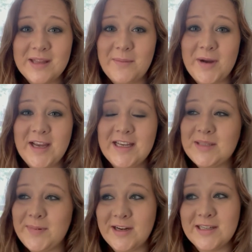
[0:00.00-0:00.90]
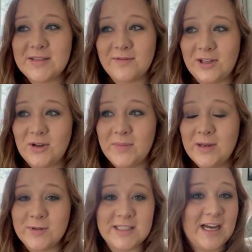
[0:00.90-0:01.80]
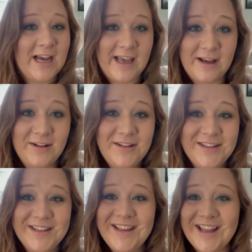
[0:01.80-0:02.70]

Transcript: that my experience of Clomid was not hell